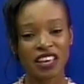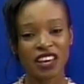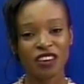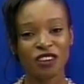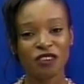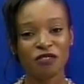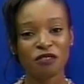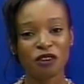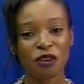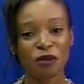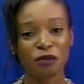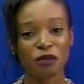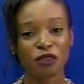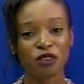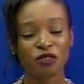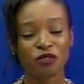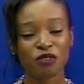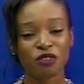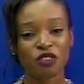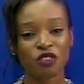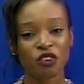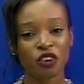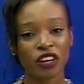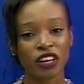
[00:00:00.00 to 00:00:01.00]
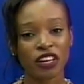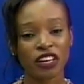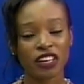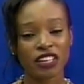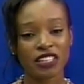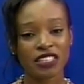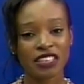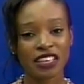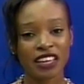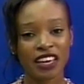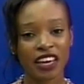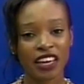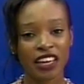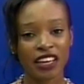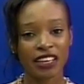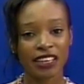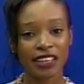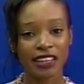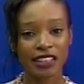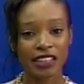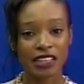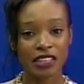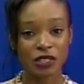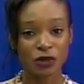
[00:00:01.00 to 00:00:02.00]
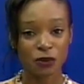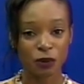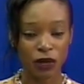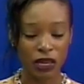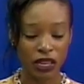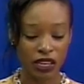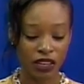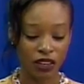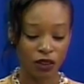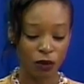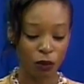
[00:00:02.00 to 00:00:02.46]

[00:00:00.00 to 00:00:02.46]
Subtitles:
you very much for joining us again this week.